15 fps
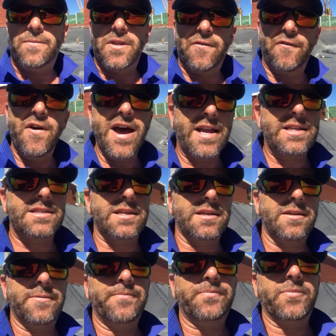The fact
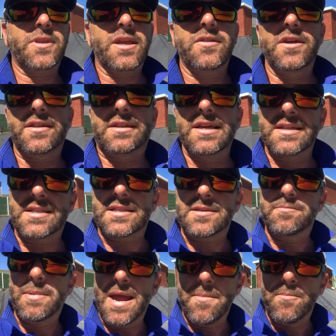that
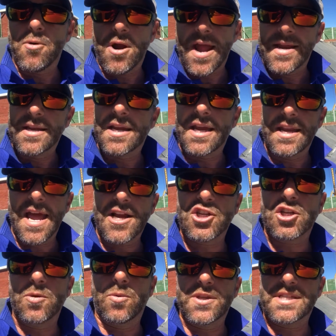this membrane can
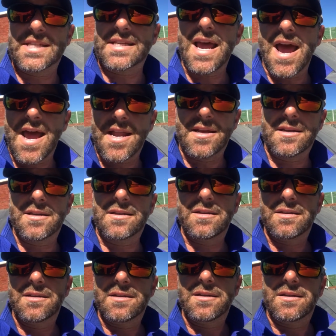actually withstand
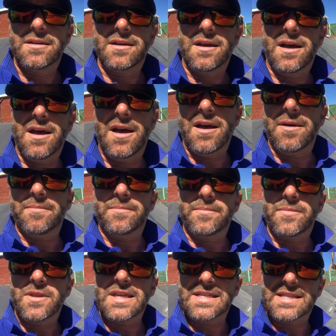
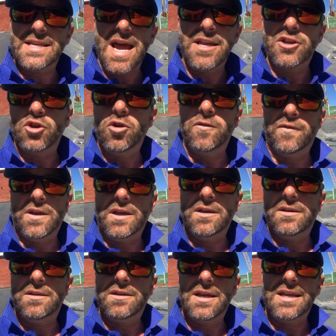the sun
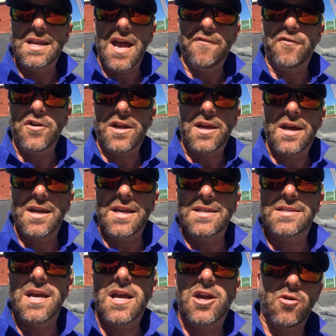UV in Africa
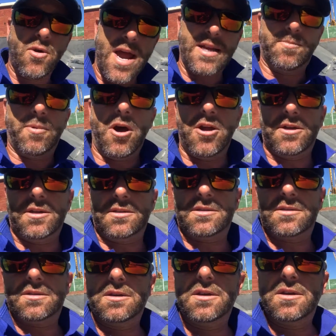is a great
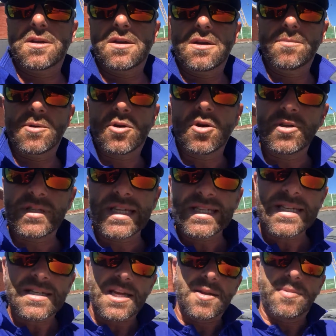bonus, because
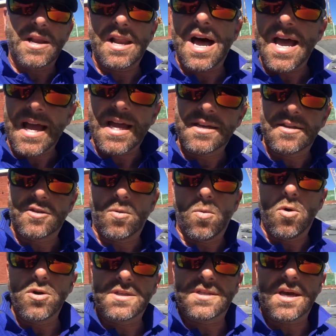this is going to be lying under the
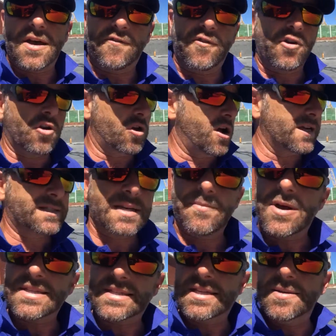water for a long
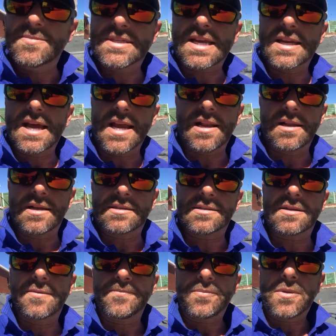time. Our seams can handle it.